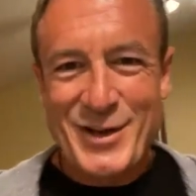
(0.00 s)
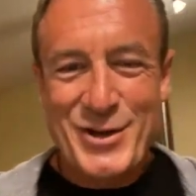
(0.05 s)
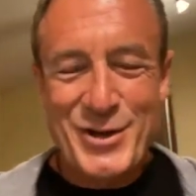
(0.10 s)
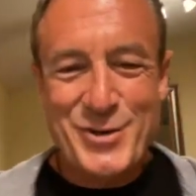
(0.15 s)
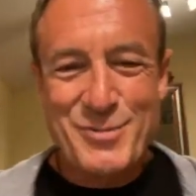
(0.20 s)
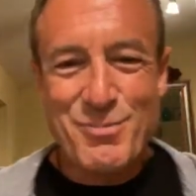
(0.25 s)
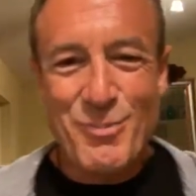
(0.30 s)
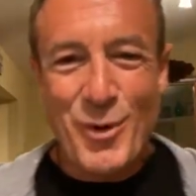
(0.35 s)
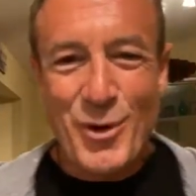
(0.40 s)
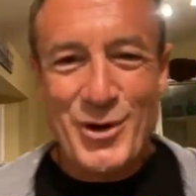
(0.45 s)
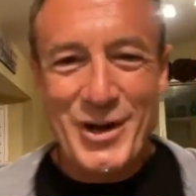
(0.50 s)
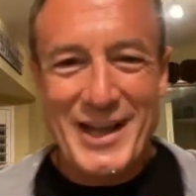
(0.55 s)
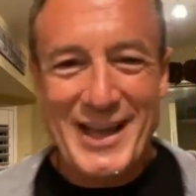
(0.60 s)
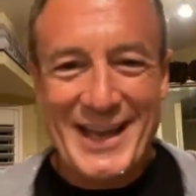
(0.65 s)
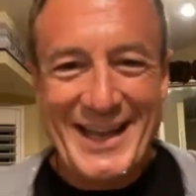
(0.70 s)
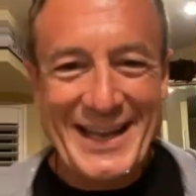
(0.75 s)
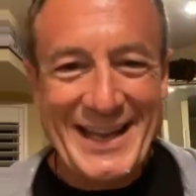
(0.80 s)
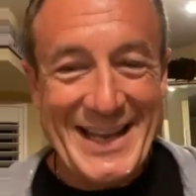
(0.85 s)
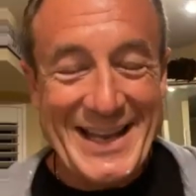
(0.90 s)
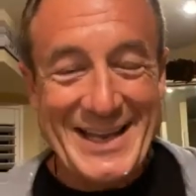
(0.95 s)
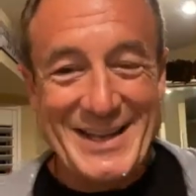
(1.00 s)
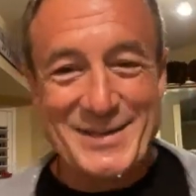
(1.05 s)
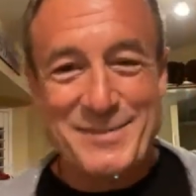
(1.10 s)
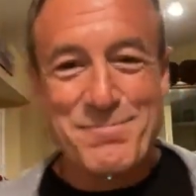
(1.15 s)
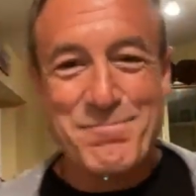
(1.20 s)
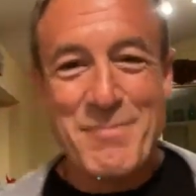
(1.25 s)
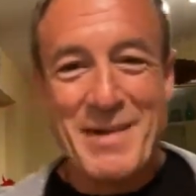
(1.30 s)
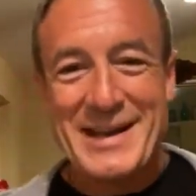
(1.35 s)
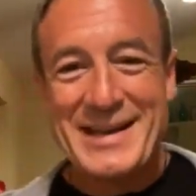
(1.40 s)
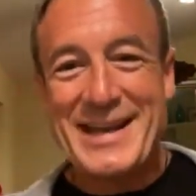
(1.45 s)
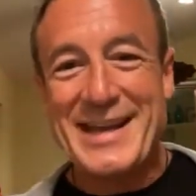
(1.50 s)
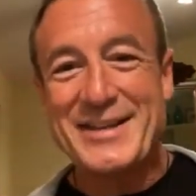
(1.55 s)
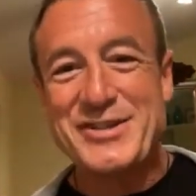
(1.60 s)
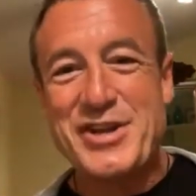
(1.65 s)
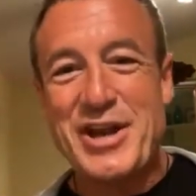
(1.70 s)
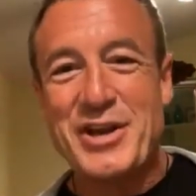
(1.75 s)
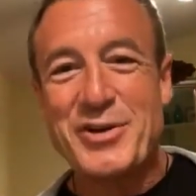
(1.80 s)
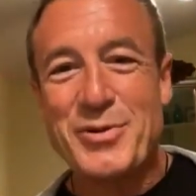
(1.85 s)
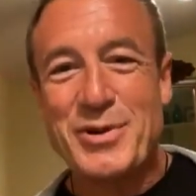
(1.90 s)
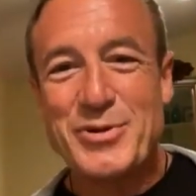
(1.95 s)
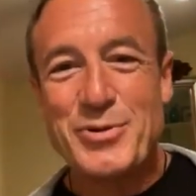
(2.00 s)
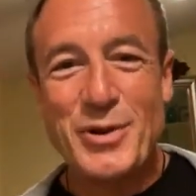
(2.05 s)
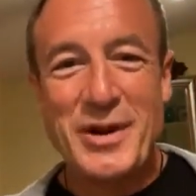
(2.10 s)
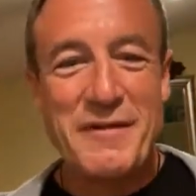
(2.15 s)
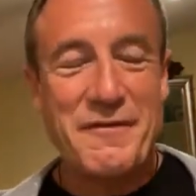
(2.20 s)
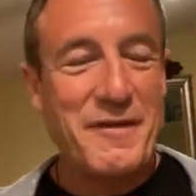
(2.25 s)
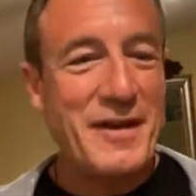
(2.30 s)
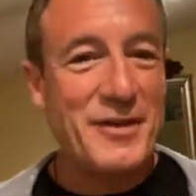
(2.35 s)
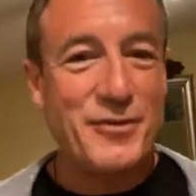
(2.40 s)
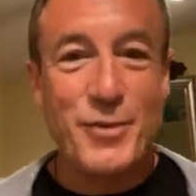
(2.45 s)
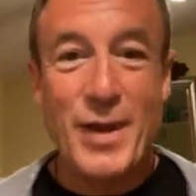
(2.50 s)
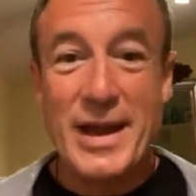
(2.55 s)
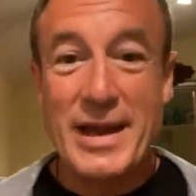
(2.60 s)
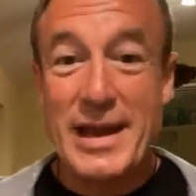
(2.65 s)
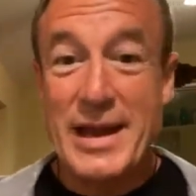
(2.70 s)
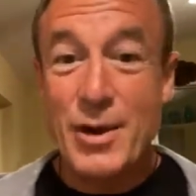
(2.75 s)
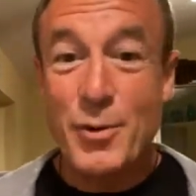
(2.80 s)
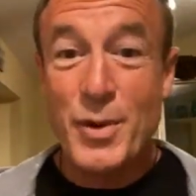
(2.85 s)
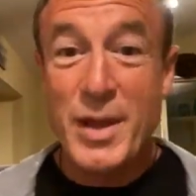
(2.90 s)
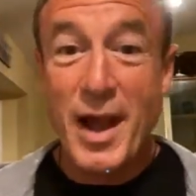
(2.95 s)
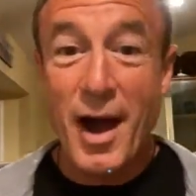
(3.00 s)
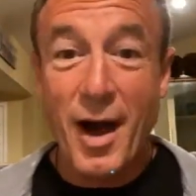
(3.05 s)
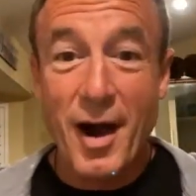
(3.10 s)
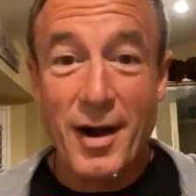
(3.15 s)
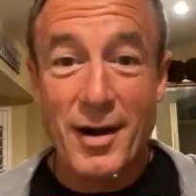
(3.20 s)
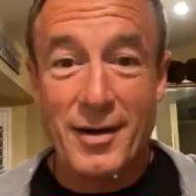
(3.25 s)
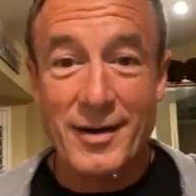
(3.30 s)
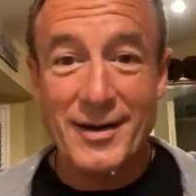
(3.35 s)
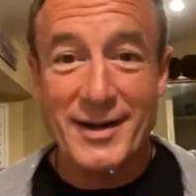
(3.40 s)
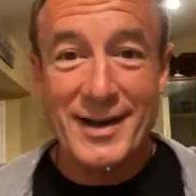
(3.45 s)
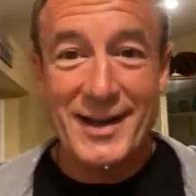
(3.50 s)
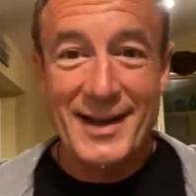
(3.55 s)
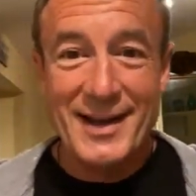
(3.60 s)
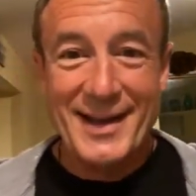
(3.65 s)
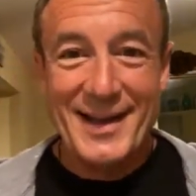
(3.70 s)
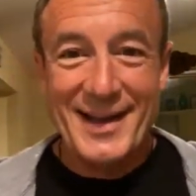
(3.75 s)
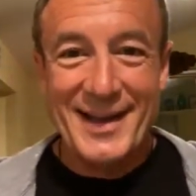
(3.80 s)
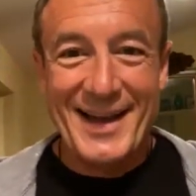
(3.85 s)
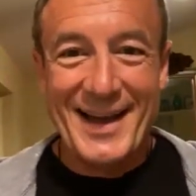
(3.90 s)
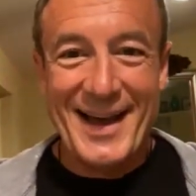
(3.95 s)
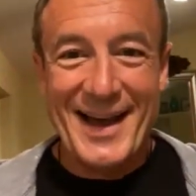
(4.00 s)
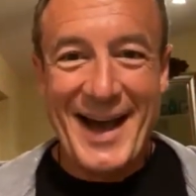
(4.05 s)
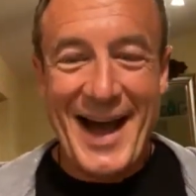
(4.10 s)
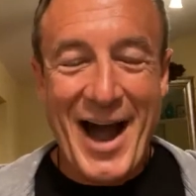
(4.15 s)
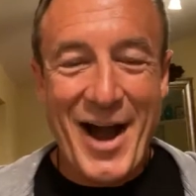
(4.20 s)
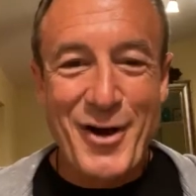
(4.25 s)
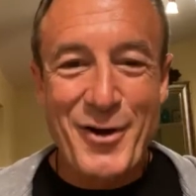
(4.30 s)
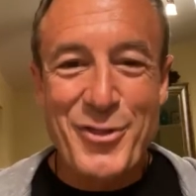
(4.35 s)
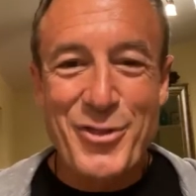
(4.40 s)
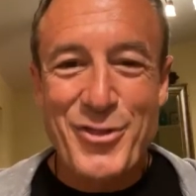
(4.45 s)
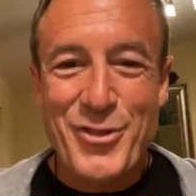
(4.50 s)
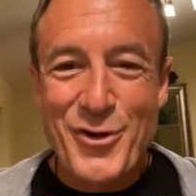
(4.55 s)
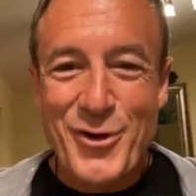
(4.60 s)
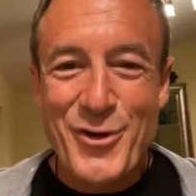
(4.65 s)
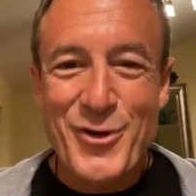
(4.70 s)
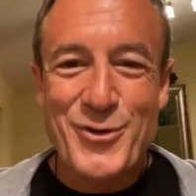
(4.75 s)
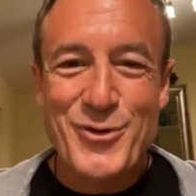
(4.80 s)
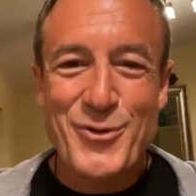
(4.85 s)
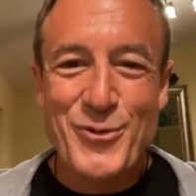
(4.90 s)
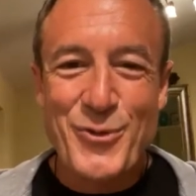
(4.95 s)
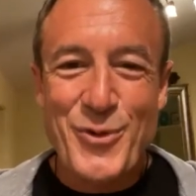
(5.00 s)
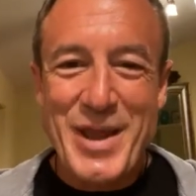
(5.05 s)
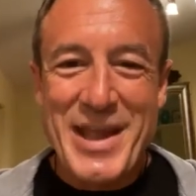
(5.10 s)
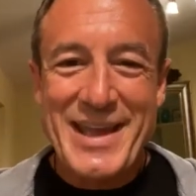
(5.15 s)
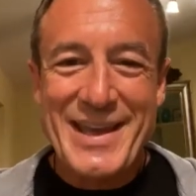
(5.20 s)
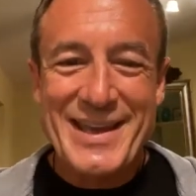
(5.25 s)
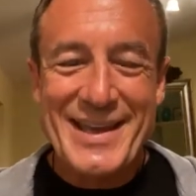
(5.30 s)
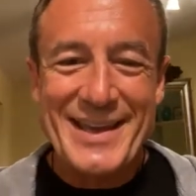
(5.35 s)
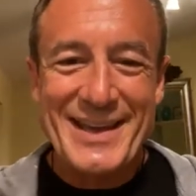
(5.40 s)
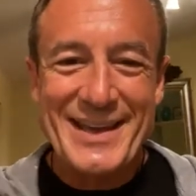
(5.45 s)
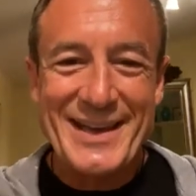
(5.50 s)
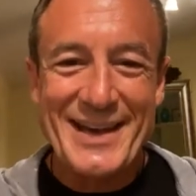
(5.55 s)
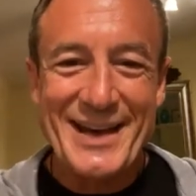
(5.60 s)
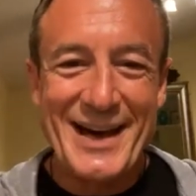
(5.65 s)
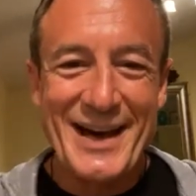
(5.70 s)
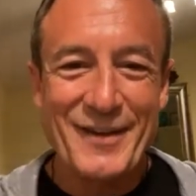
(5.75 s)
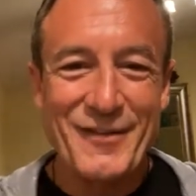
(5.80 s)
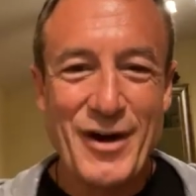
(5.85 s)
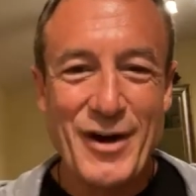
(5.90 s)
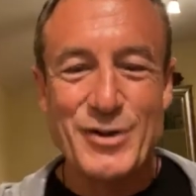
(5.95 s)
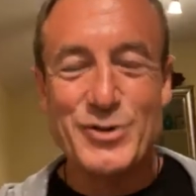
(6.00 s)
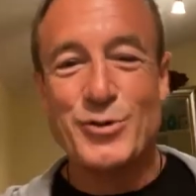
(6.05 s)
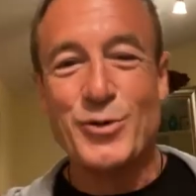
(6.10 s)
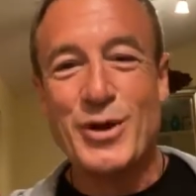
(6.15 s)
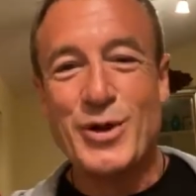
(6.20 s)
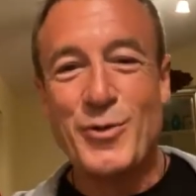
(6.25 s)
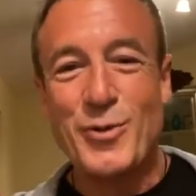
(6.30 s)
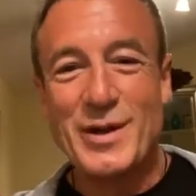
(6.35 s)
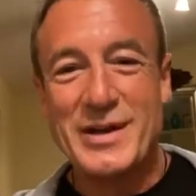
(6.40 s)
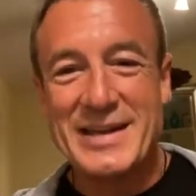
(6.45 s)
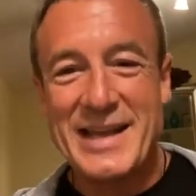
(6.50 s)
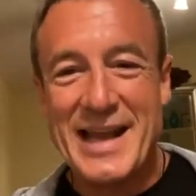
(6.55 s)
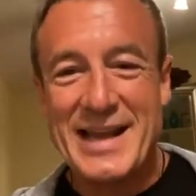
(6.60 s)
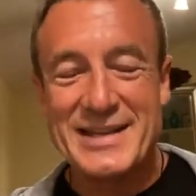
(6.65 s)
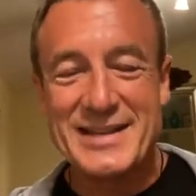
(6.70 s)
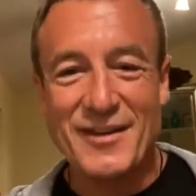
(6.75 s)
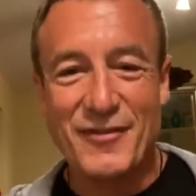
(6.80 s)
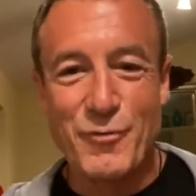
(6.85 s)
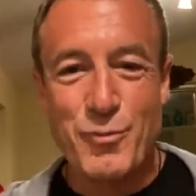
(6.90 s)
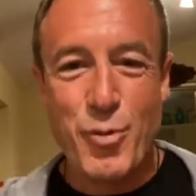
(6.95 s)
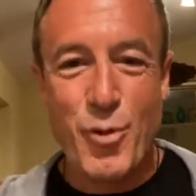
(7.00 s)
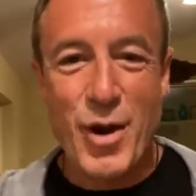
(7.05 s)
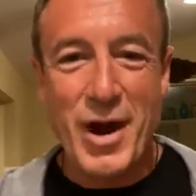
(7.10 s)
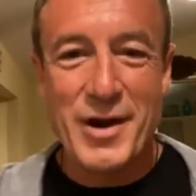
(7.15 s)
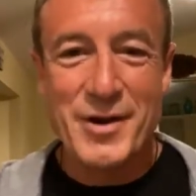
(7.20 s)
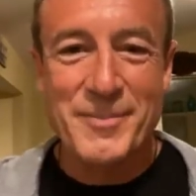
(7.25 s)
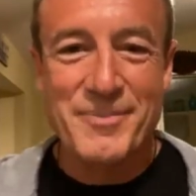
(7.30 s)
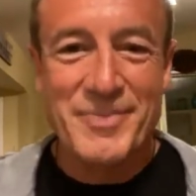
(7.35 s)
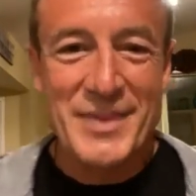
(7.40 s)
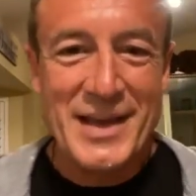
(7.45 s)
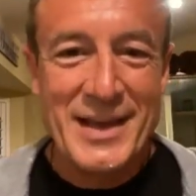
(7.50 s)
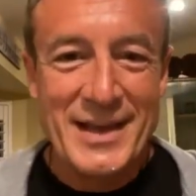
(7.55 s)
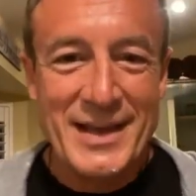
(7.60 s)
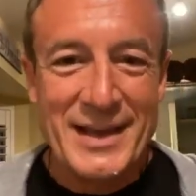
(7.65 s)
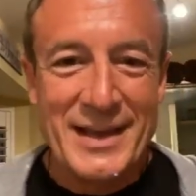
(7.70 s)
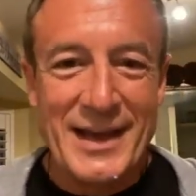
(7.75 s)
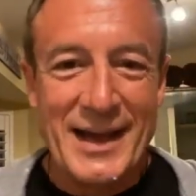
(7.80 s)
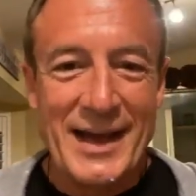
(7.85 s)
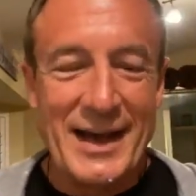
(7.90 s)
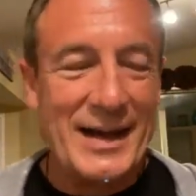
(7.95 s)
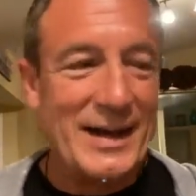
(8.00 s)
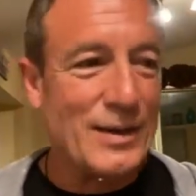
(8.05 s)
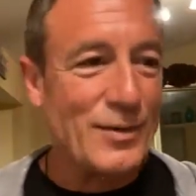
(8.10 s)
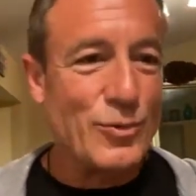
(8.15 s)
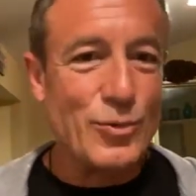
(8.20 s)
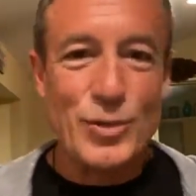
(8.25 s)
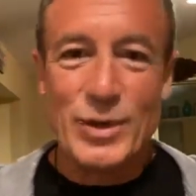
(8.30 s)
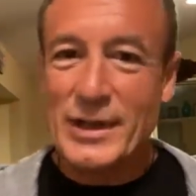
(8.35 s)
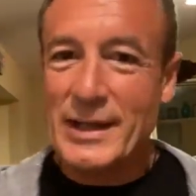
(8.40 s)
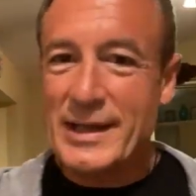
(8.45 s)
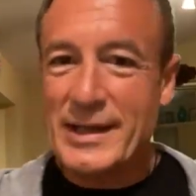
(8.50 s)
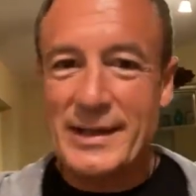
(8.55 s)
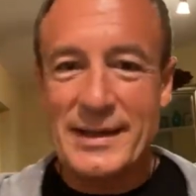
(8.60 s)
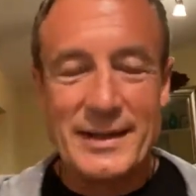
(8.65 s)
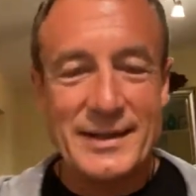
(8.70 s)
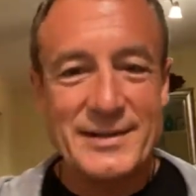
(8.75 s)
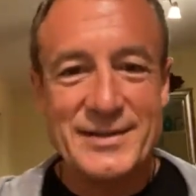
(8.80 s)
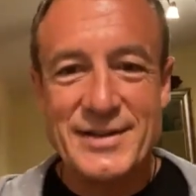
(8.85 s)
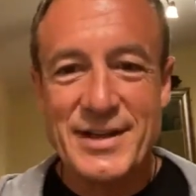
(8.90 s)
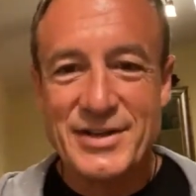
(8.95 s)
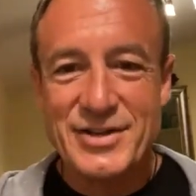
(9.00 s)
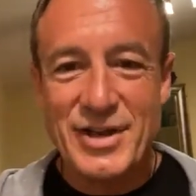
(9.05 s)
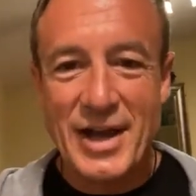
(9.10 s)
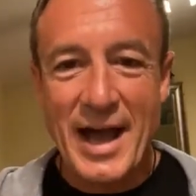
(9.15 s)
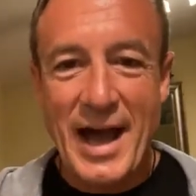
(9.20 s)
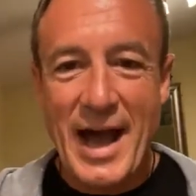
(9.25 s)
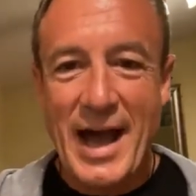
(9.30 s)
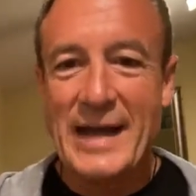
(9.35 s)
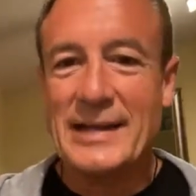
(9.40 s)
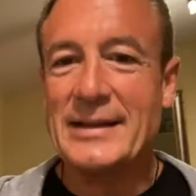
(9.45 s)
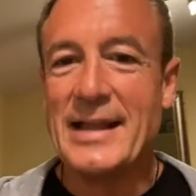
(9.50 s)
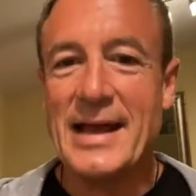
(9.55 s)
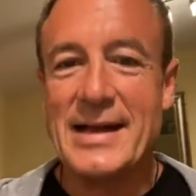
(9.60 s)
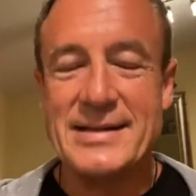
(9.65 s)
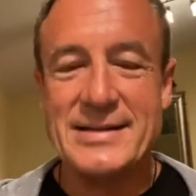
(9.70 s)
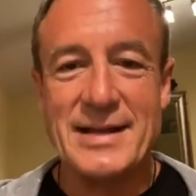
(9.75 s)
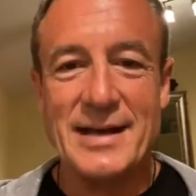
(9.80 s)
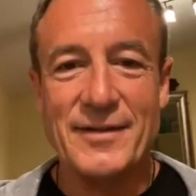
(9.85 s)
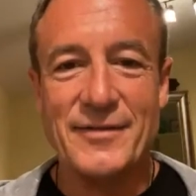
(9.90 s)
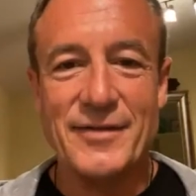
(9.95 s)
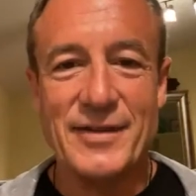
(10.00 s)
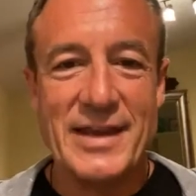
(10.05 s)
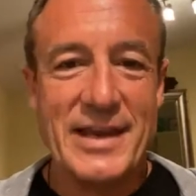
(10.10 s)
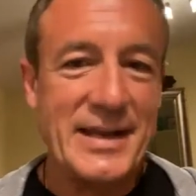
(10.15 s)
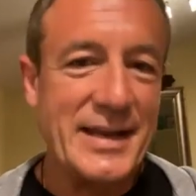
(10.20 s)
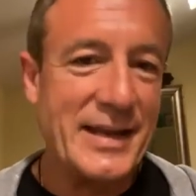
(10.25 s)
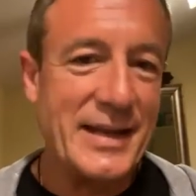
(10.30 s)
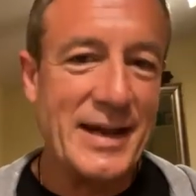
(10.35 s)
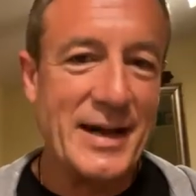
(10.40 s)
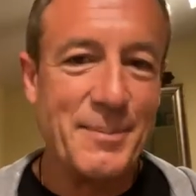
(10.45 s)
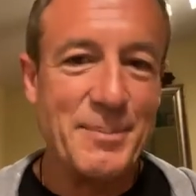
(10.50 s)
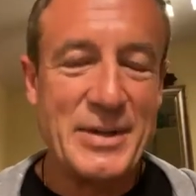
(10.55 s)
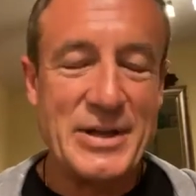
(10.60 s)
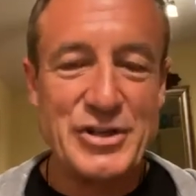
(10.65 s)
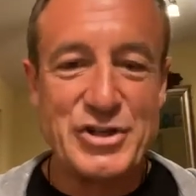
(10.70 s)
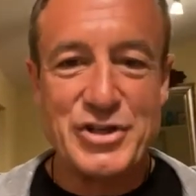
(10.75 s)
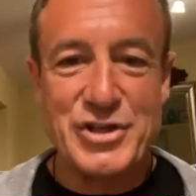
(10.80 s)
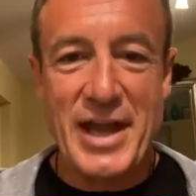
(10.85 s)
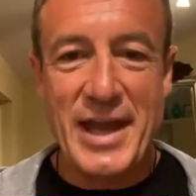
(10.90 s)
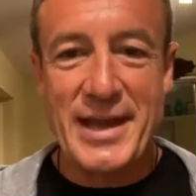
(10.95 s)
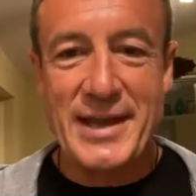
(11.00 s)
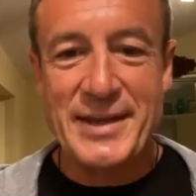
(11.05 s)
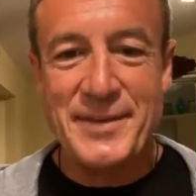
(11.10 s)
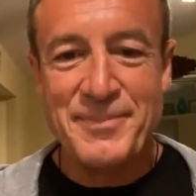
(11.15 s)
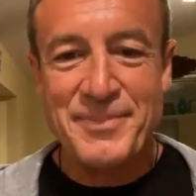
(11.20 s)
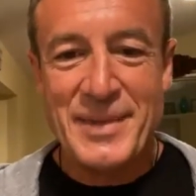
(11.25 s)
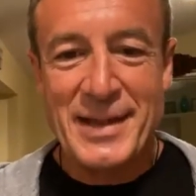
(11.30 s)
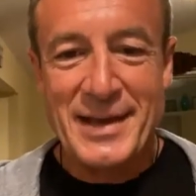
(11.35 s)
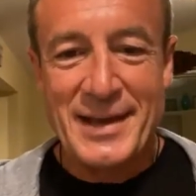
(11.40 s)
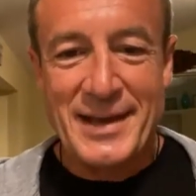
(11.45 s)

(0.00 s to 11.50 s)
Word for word: Good morning. It is Monday, January 25th, right? Here we are, uh, our third week of our 21 days of prayer. Uh, really, it's such a highlight of getting up each day